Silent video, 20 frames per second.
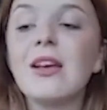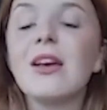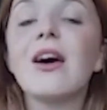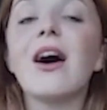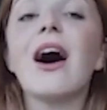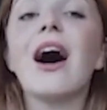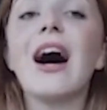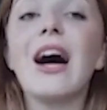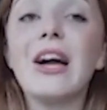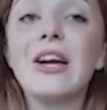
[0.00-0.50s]

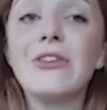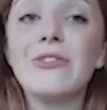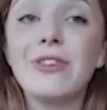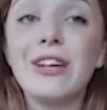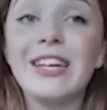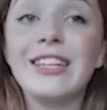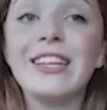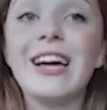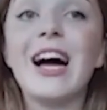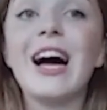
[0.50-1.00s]
I
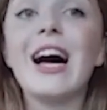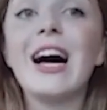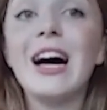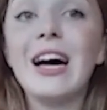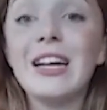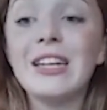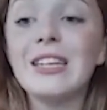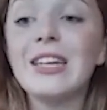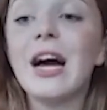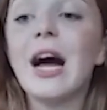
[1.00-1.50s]
read
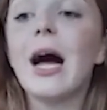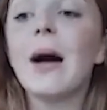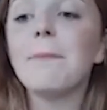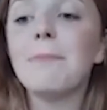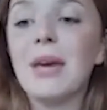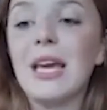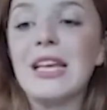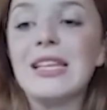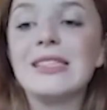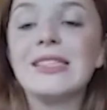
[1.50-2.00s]
an
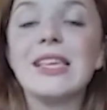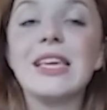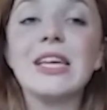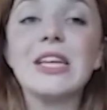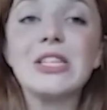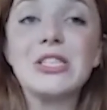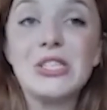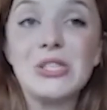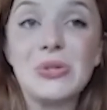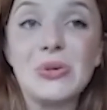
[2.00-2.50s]
amazing
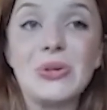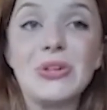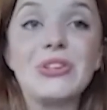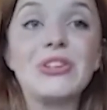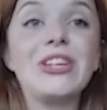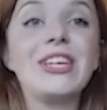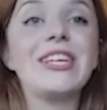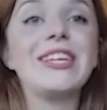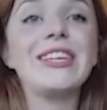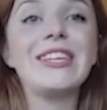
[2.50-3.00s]

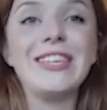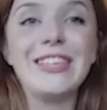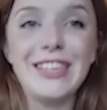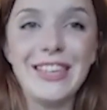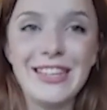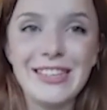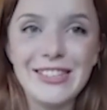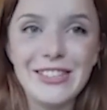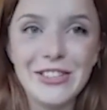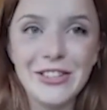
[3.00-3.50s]
story
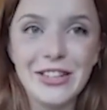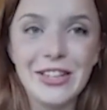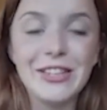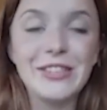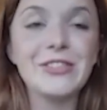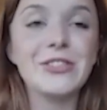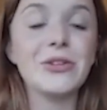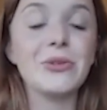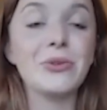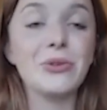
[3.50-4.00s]
yesterday.
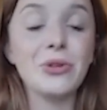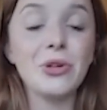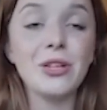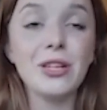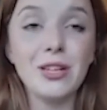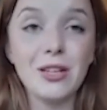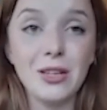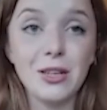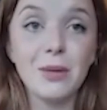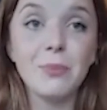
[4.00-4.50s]
So not
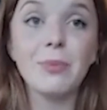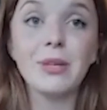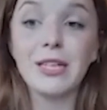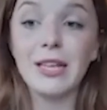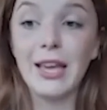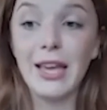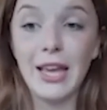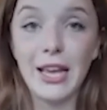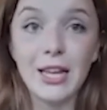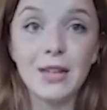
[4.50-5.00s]
a, but
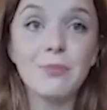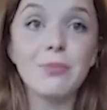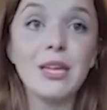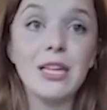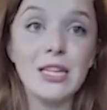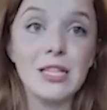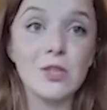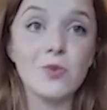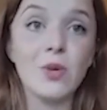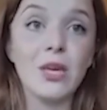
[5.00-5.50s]
an,
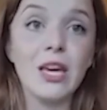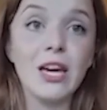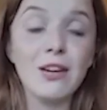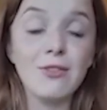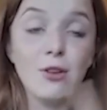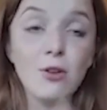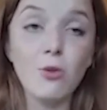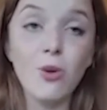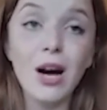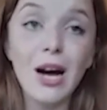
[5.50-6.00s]
because we have
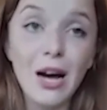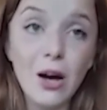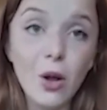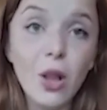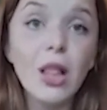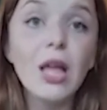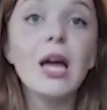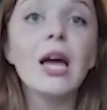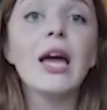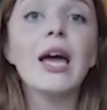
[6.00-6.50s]
a
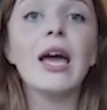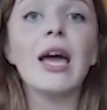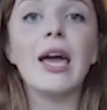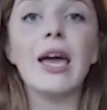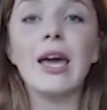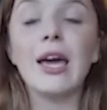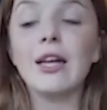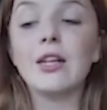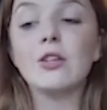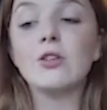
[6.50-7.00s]
vowel.
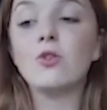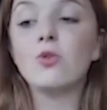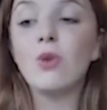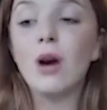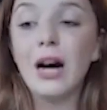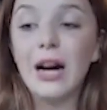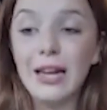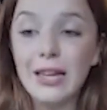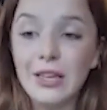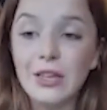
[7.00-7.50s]
And
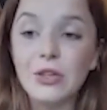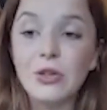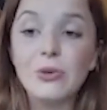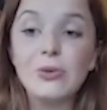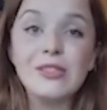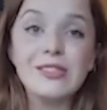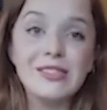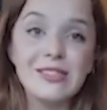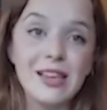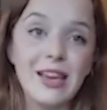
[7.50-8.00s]
why you
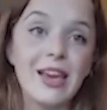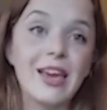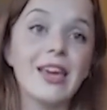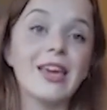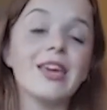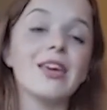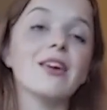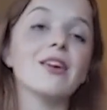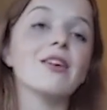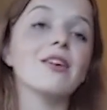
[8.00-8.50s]

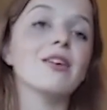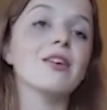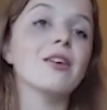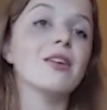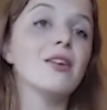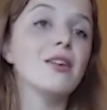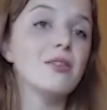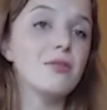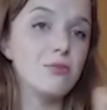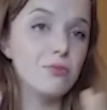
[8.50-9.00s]
say,
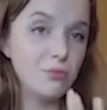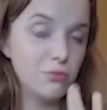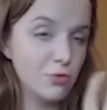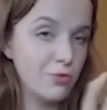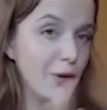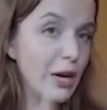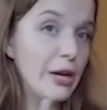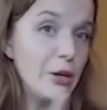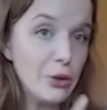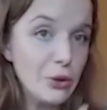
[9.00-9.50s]

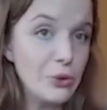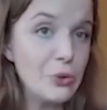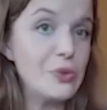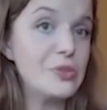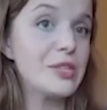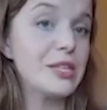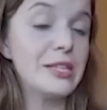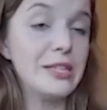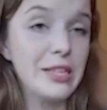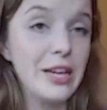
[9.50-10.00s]
why you use
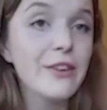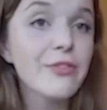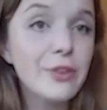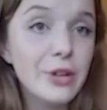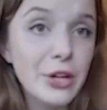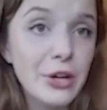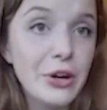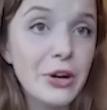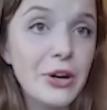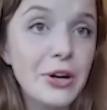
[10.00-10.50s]

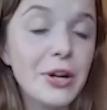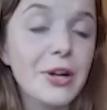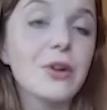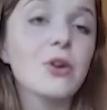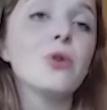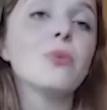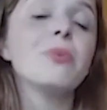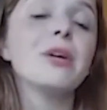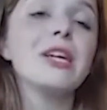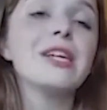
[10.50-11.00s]
indefinite
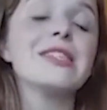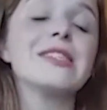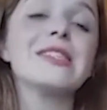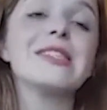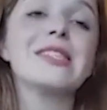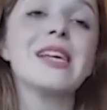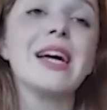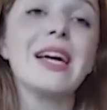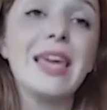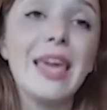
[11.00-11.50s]
article, because it's
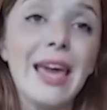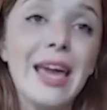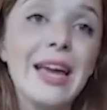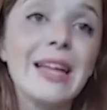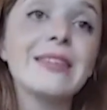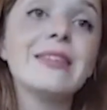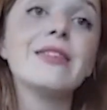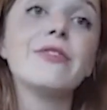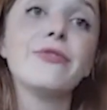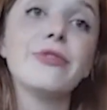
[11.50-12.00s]

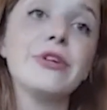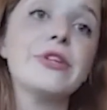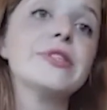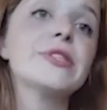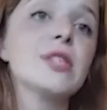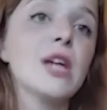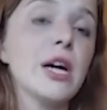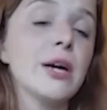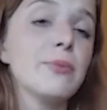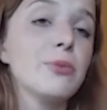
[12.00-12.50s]
again the first
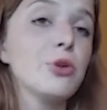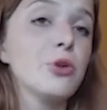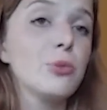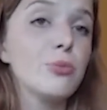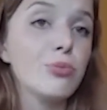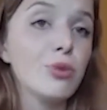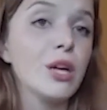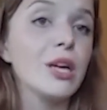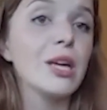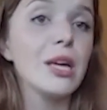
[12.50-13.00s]
time you're
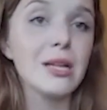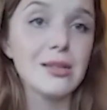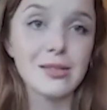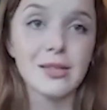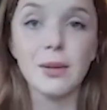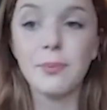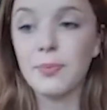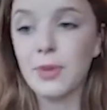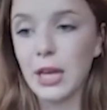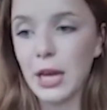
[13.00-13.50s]
bringing
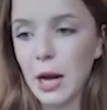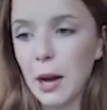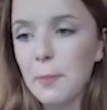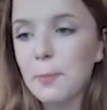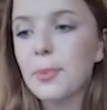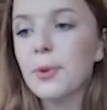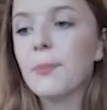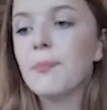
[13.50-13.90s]
something up.